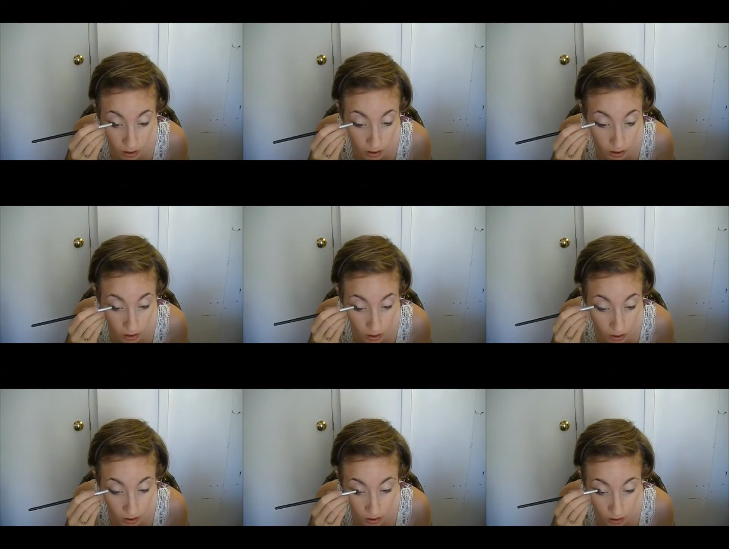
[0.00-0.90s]

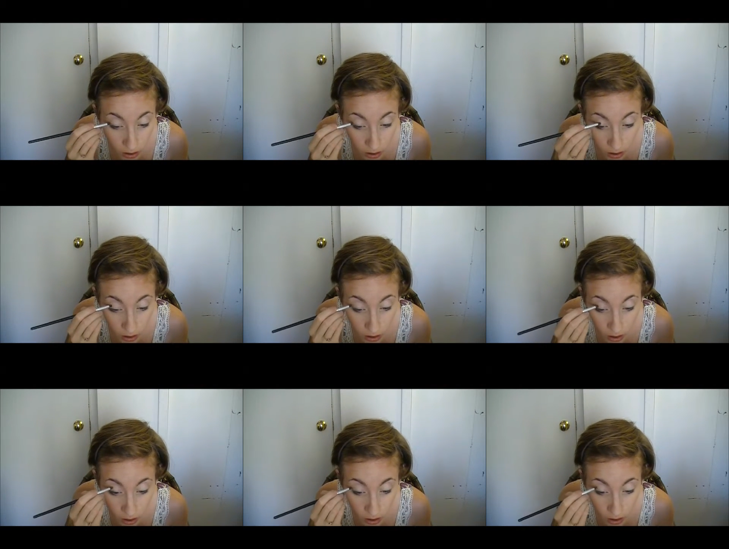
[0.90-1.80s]

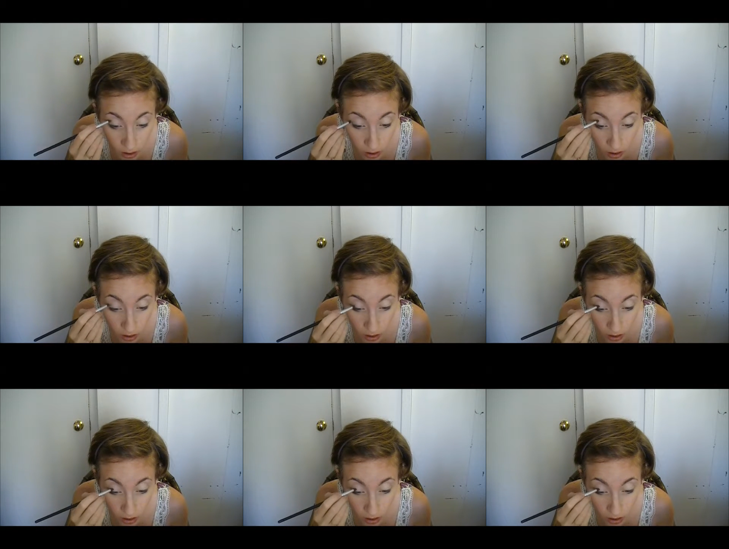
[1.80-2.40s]
(silence)